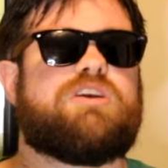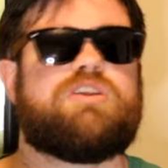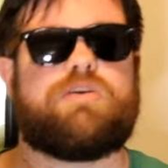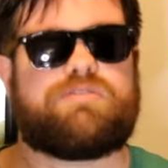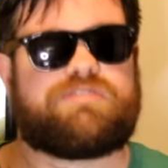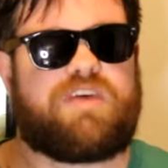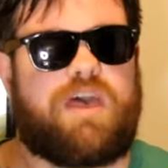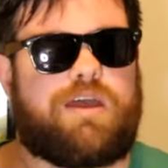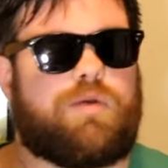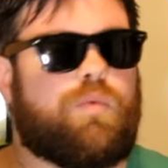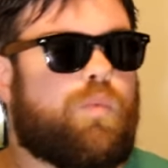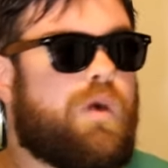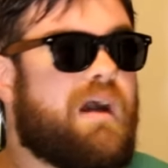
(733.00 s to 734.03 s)
he knows
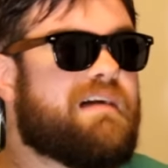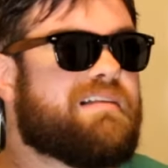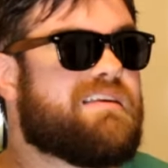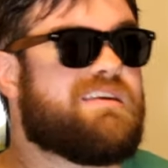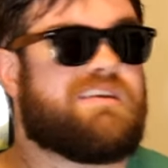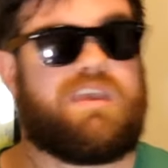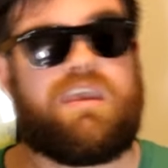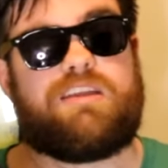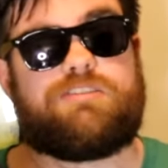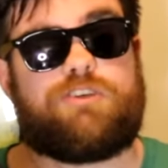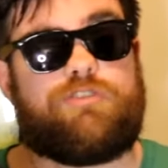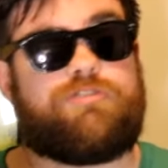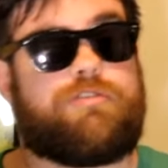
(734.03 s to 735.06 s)
that while he
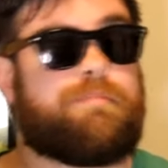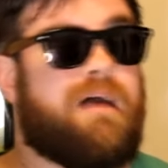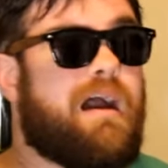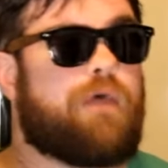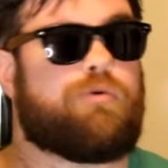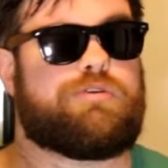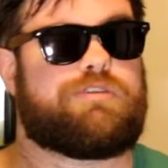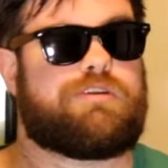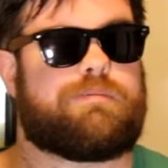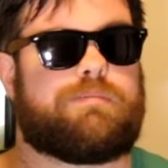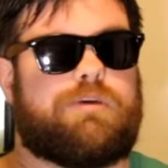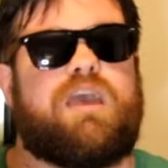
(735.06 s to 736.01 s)
can't overpower them,